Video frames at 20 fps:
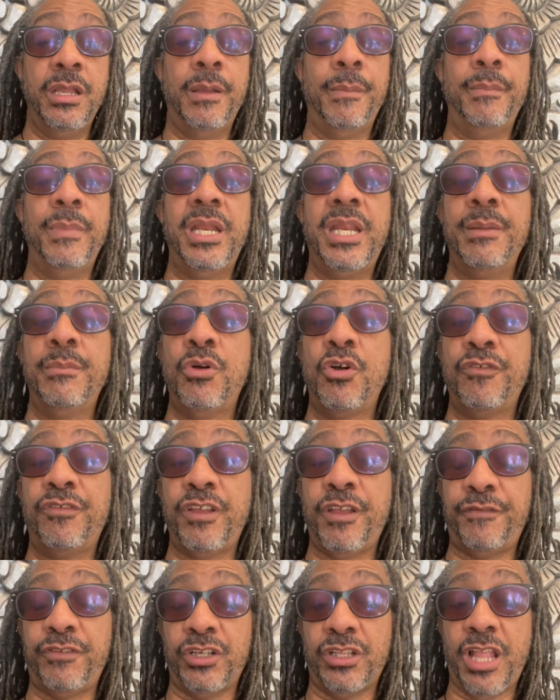mini movie
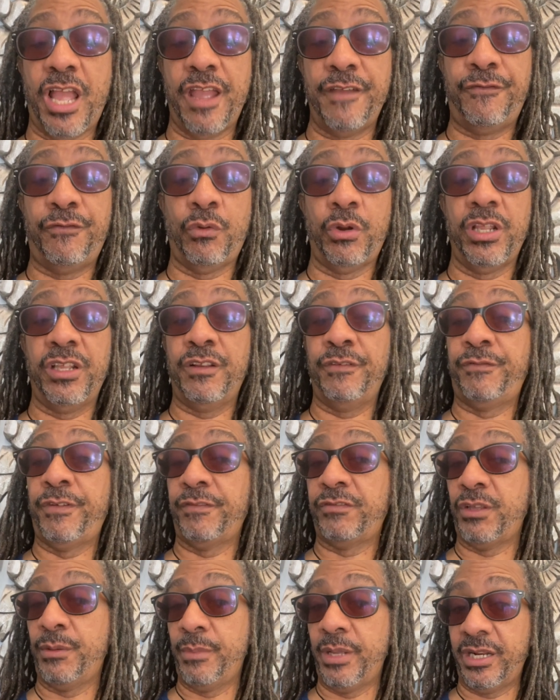of your life, 40 to
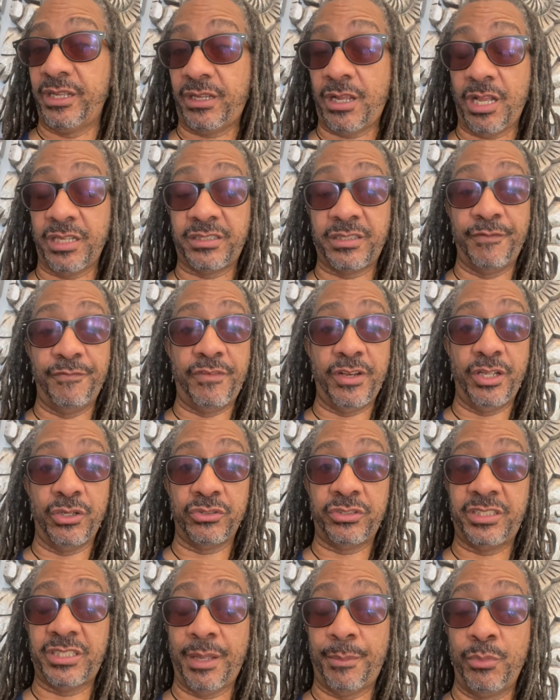50 minute custom video
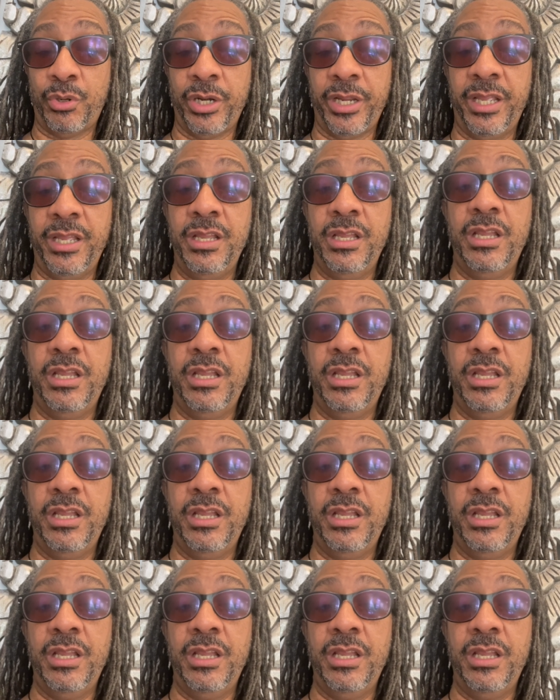summary,